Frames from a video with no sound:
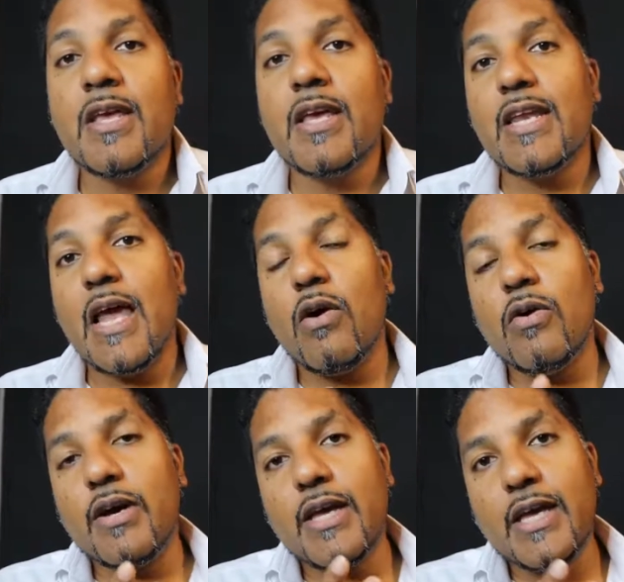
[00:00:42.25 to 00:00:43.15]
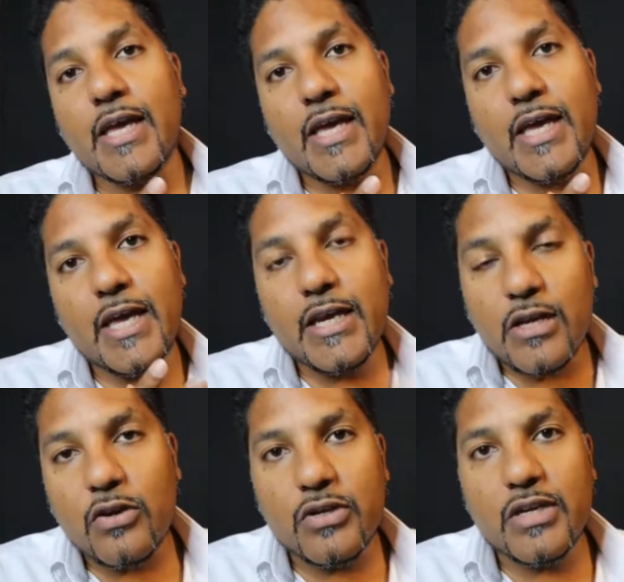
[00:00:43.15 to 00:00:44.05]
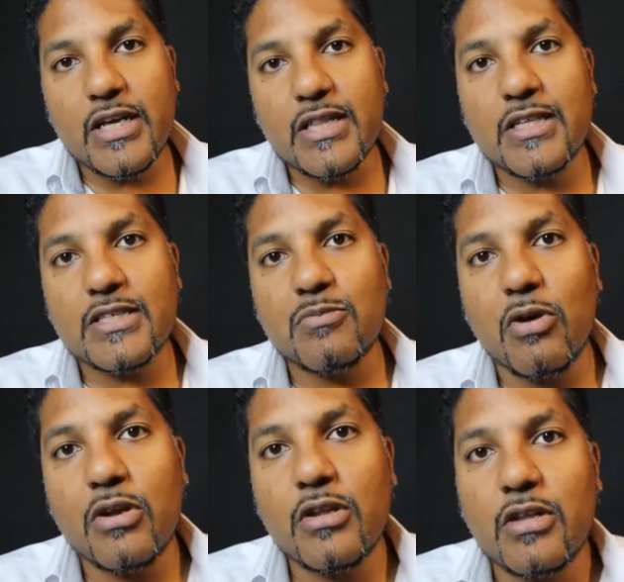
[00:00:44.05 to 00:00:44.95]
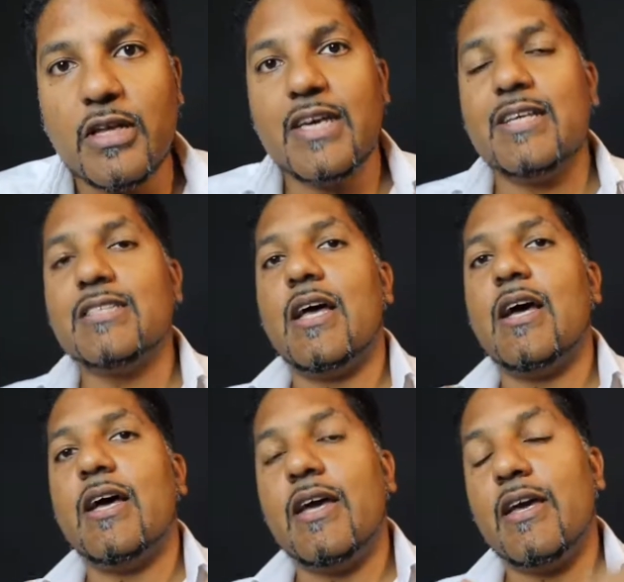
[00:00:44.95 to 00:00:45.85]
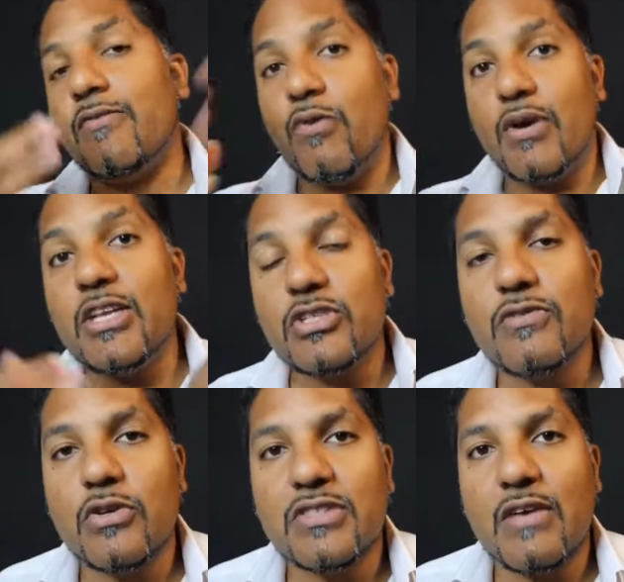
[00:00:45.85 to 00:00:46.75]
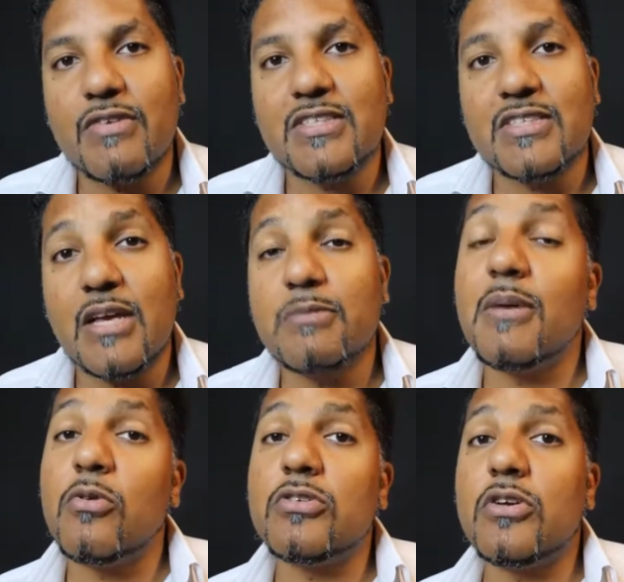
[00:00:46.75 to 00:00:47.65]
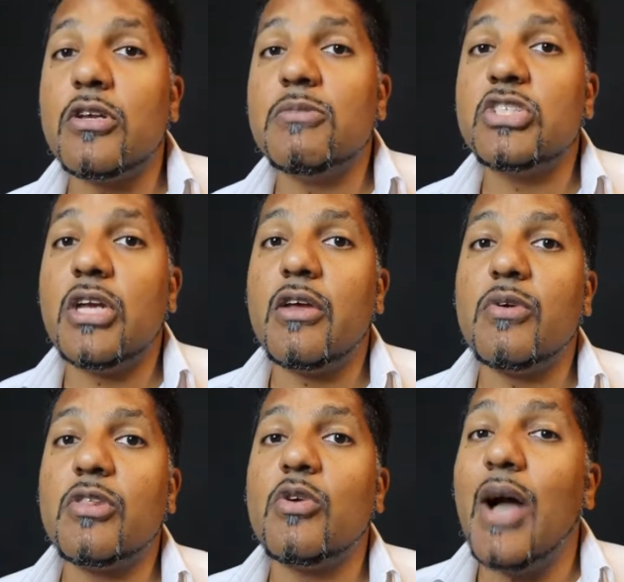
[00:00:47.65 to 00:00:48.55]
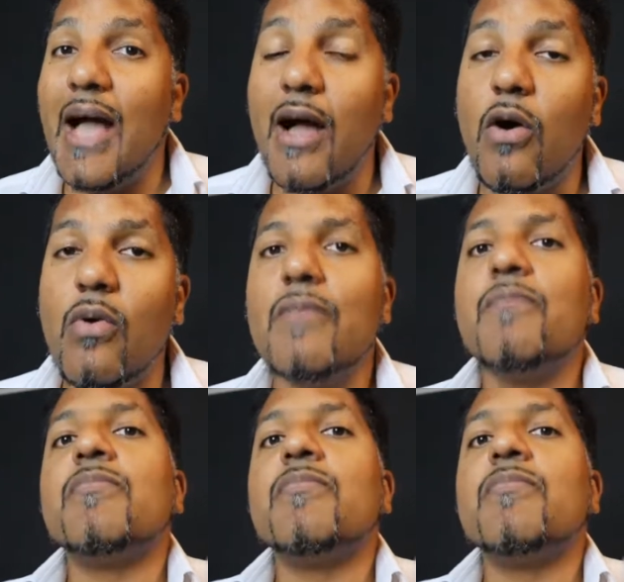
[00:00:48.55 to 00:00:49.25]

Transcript: Now included in this model is for each of those 7 steps, I'm also going to be sharing with you how